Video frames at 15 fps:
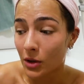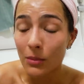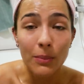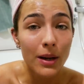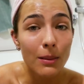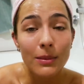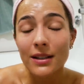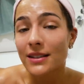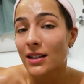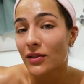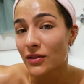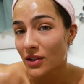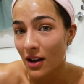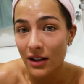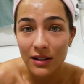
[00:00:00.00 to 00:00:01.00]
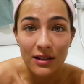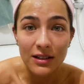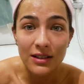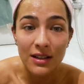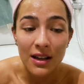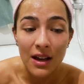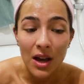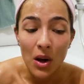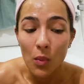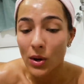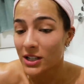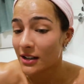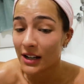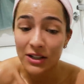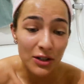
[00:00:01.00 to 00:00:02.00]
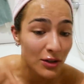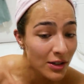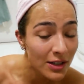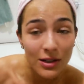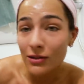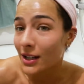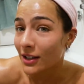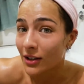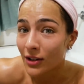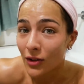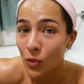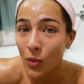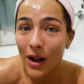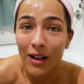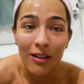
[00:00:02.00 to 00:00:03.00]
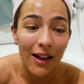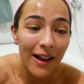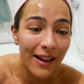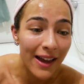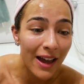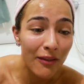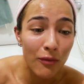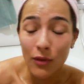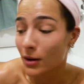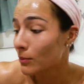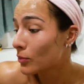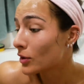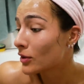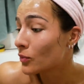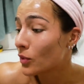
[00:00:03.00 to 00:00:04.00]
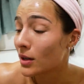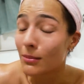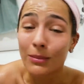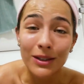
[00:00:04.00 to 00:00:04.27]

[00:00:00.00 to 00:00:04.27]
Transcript: compare myself to others, which I shouldn't do at all, while I have one point one